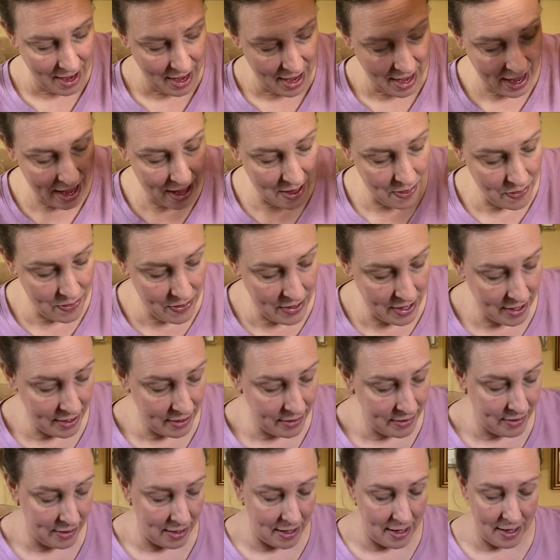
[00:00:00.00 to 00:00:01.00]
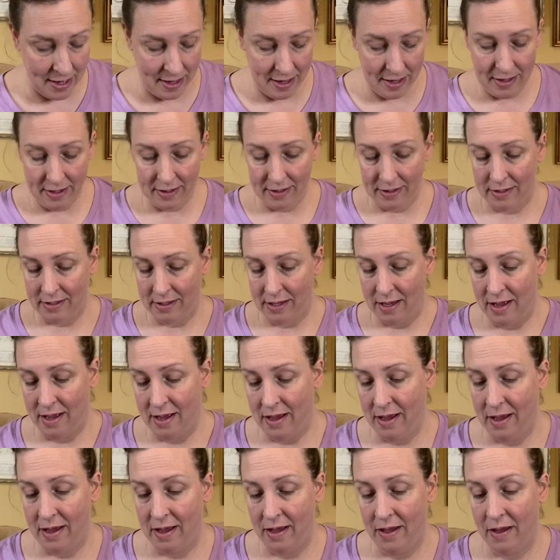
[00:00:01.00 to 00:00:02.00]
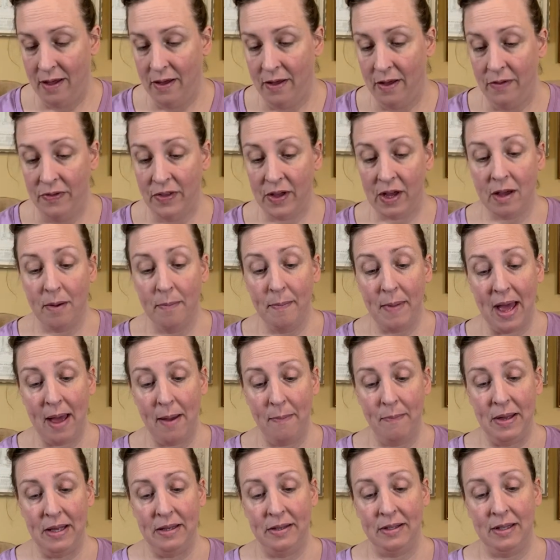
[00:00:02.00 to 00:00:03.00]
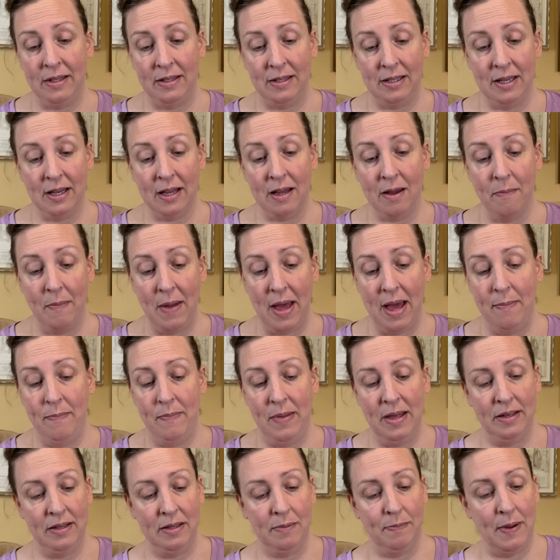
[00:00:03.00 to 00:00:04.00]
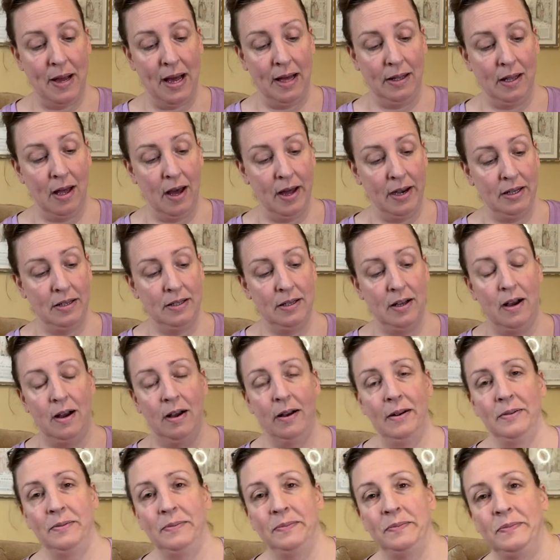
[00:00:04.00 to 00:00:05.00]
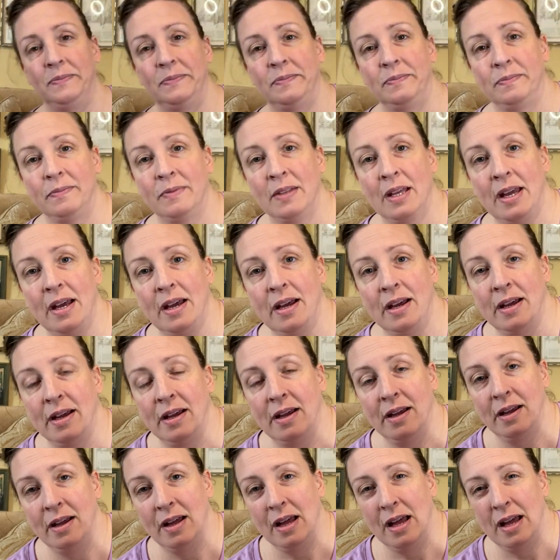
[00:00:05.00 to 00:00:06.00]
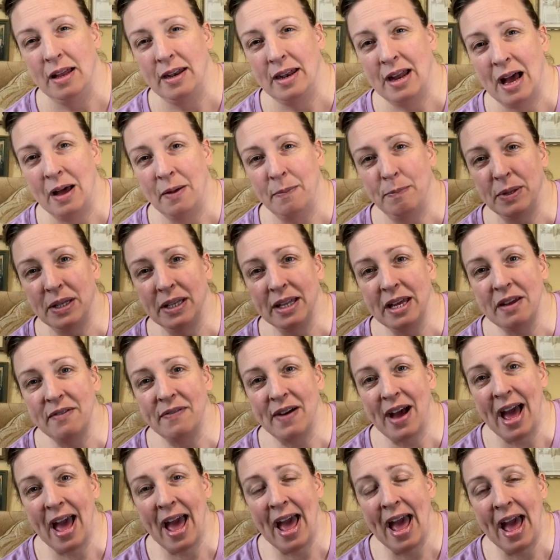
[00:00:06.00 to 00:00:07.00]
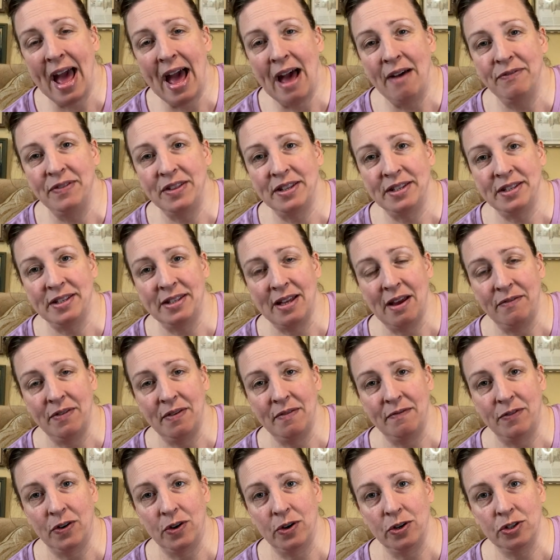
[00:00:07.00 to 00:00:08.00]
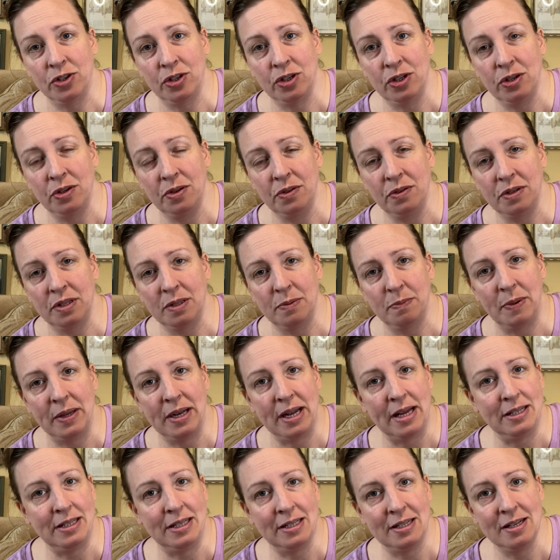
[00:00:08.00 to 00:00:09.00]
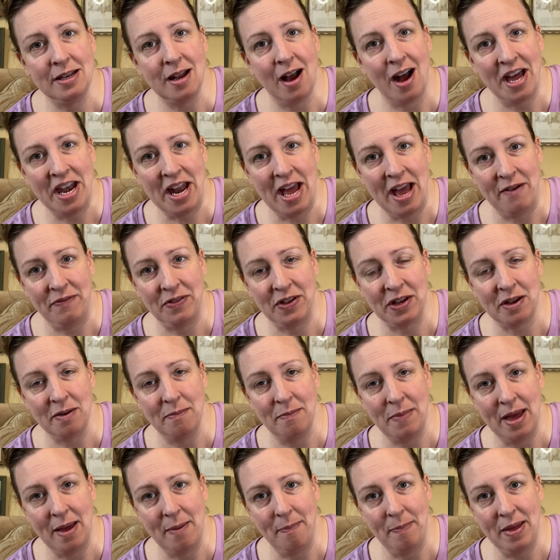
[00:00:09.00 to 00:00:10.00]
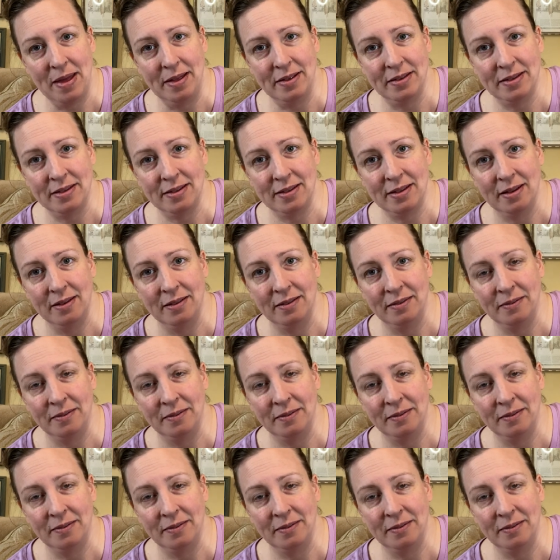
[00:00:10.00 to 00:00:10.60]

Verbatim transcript: And this is the Commandments, the 10 Commandments by La-D-Da. Now, I believe I had the 7 virtues, but I did not have the commandments.